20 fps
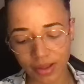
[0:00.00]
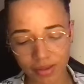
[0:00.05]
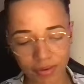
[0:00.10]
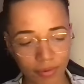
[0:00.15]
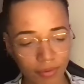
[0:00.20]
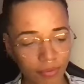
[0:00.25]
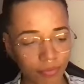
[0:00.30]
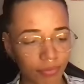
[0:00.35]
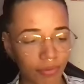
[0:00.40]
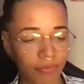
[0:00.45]
it's
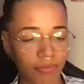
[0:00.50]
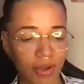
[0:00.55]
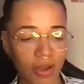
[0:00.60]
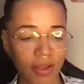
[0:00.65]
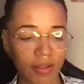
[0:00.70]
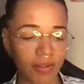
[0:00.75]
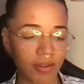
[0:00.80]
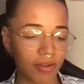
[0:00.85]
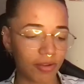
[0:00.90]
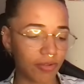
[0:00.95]
all
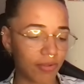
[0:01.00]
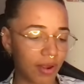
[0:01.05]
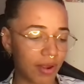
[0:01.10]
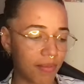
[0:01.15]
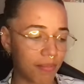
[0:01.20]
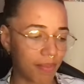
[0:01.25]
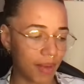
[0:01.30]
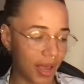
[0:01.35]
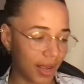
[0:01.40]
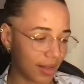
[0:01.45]
reversing
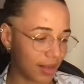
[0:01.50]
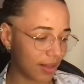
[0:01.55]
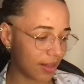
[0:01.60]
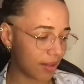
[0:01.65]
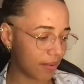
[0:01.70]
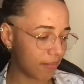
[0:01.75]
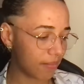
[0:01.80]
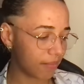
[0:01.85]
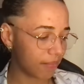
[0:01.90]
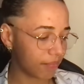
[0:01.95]
straight back to
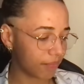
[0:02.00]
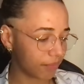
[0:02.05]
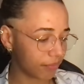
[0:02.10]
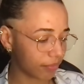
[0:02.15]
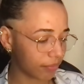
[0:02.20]
them.